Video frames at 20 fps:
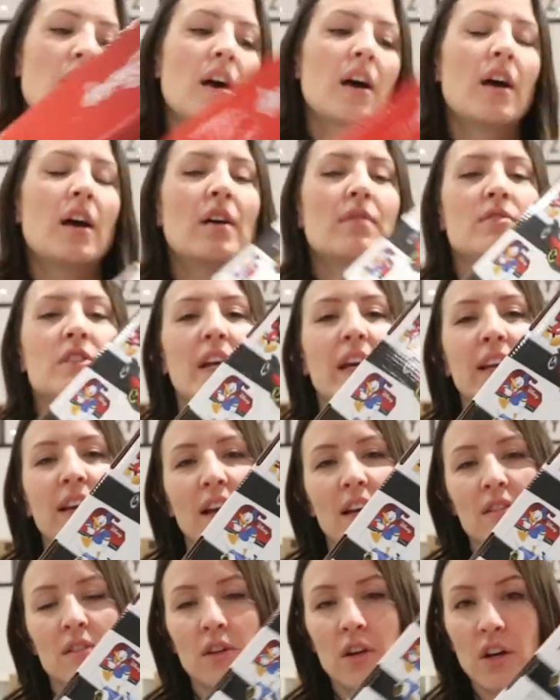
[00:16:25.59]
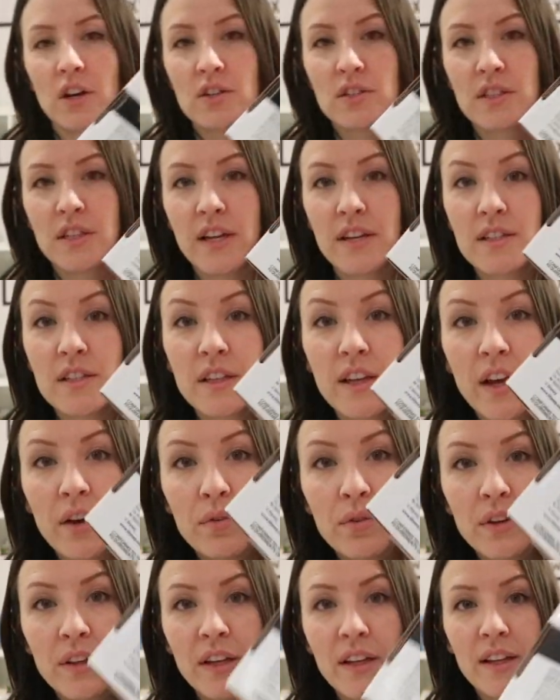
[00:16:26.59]
Um, diecast cars tend to get
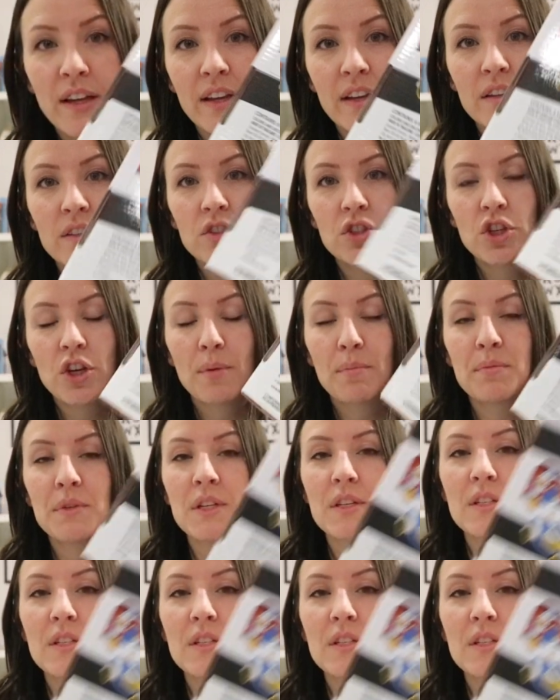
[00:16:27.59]
really like chipped